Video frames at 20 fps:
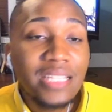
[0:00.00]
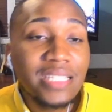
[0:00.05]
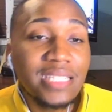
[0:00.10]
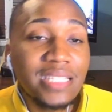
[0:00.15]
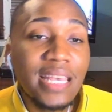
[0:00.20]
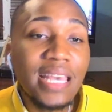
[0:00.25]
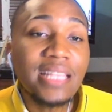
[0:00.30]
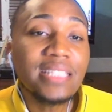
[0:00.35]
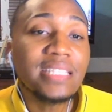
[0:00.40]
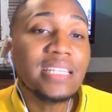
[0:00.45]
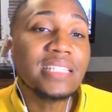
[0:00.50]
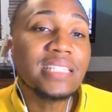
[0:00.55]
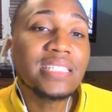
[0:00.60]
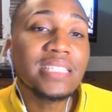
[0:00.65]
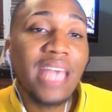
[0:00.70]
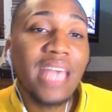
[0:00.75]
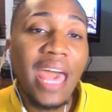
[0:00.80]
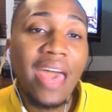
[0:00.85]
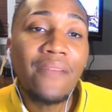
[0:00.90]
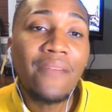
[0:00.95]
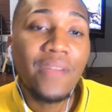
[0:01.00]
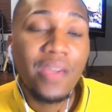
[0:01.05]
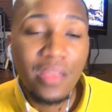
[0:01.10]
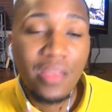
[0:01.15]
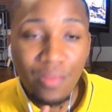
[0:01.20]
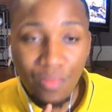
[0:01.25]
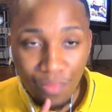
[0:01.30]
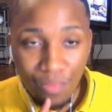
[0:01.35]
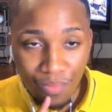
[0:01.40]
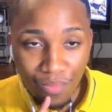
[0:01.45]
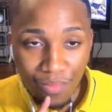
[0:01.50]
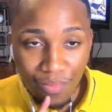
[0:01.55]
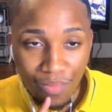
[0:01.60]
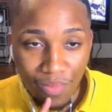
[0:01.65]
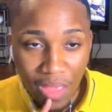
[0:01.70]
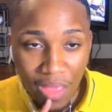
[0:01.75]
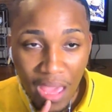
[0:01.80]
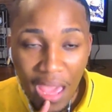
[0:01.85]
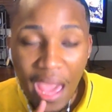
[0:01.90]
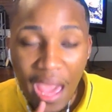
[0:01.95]
Season 7,
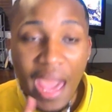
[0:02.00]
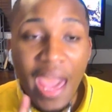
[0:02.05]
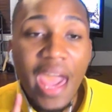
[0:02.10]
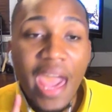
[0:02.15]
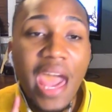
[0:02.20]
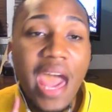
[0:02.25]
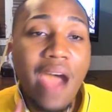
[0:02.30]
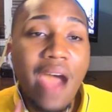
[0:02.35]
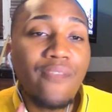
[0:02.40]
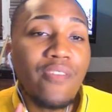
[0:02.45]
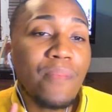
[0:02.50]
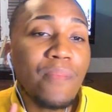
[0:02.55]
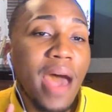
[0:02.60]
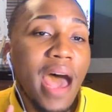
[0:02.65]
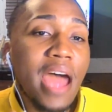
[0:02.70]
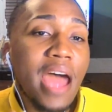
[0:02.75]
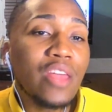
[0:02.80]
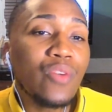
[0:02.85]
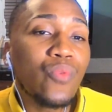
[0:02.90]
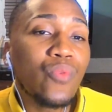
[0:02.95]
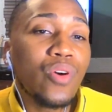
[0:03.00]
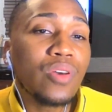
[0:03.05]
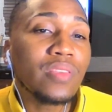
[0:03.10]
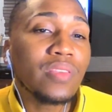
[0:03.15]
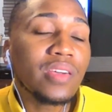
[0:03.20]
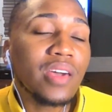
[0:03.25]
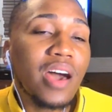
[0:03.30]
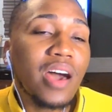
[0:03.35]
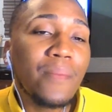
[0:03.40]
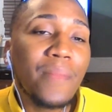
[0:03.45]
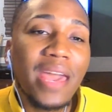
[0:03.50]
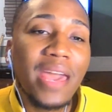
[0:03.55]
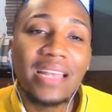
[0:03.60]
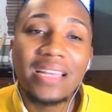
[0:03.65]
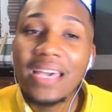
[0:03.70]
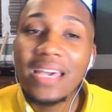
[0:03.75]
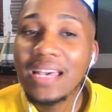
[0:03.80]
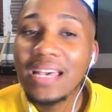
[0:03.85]
everybody wanted to come at.